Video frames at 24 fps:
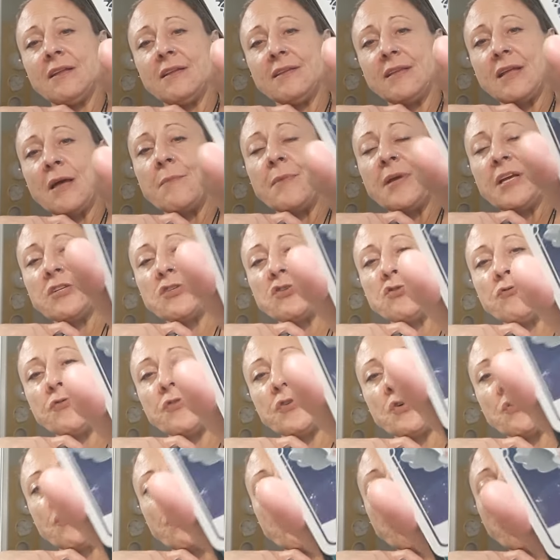that makes you
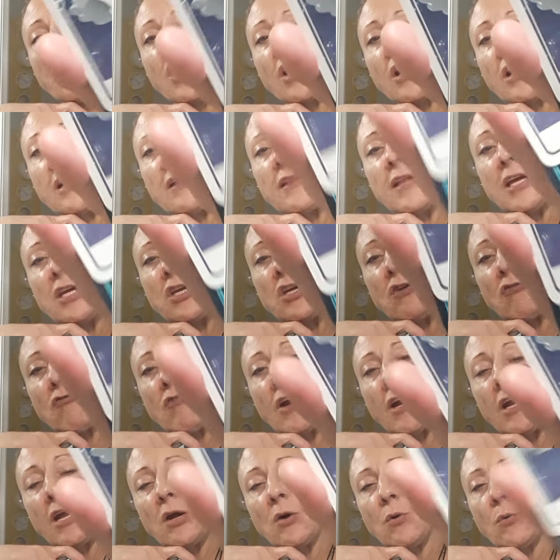feel fucking like you're
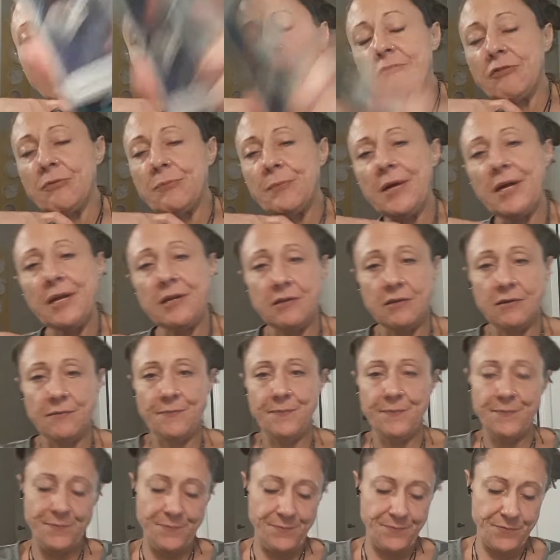running away from it,
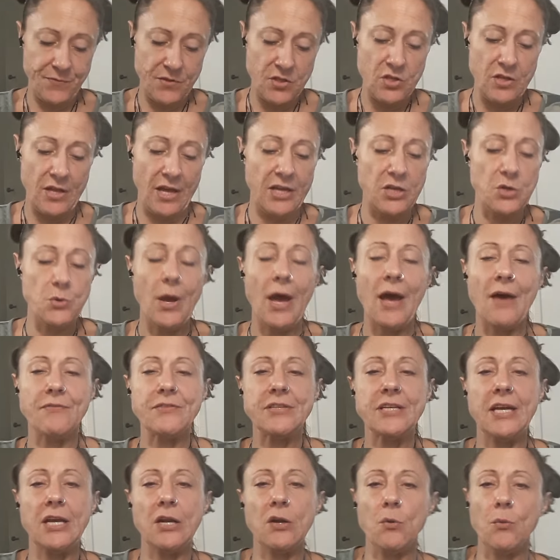that you have
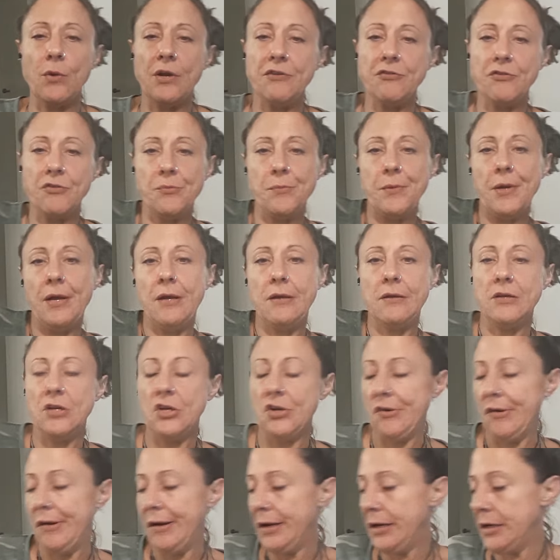to get away from it,
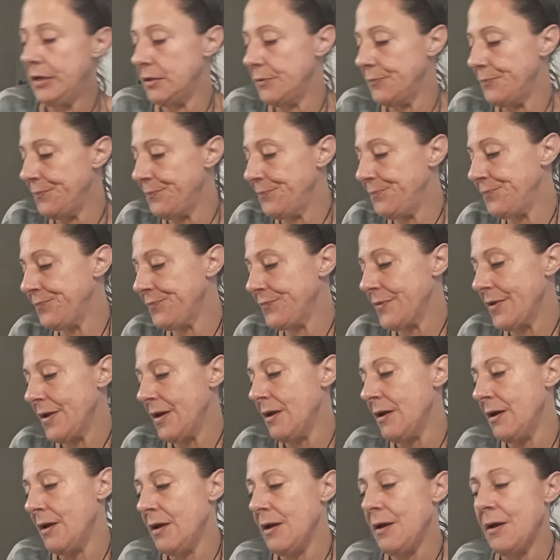all right?
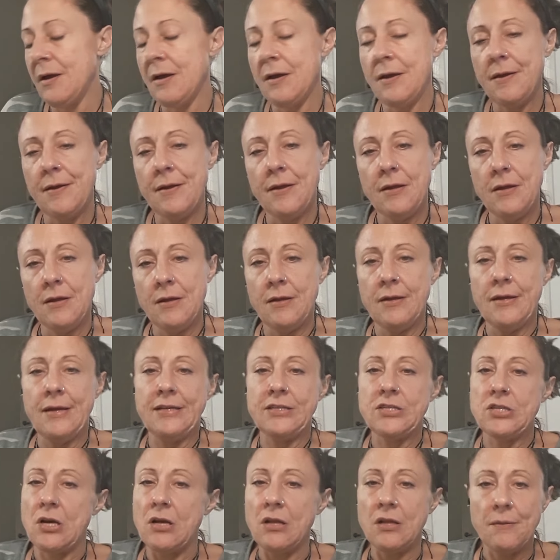
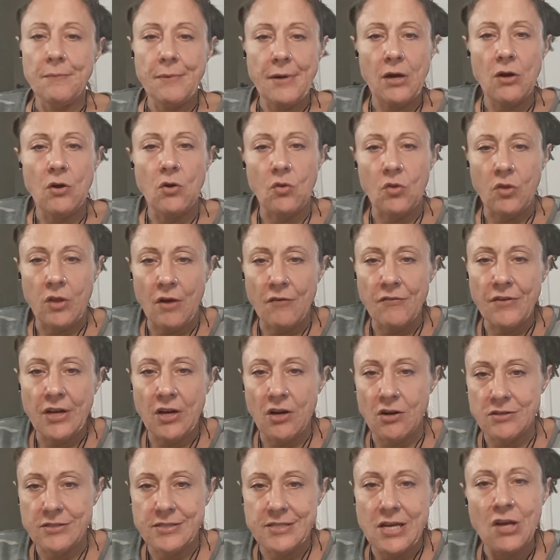It's all about loving
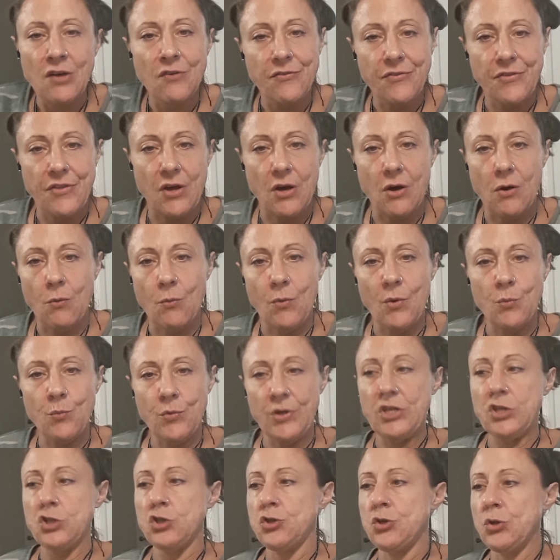ourselves, though. When
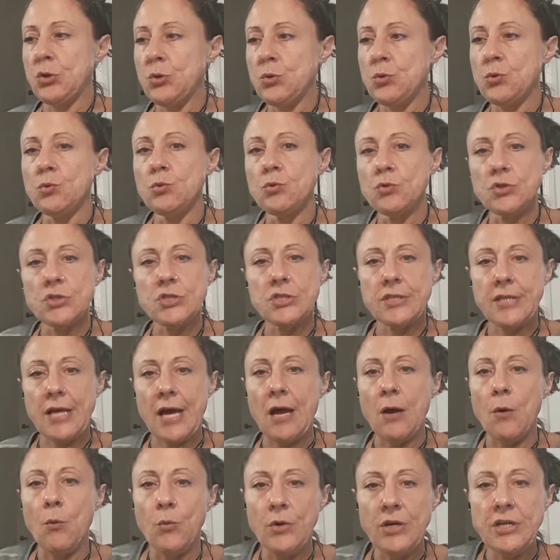we choose
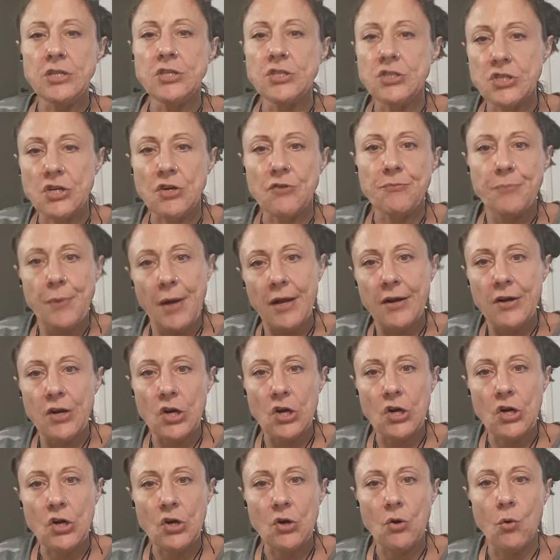that we deserve
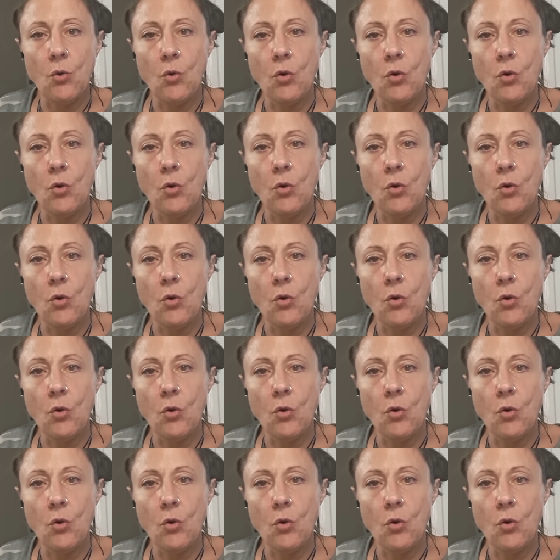better,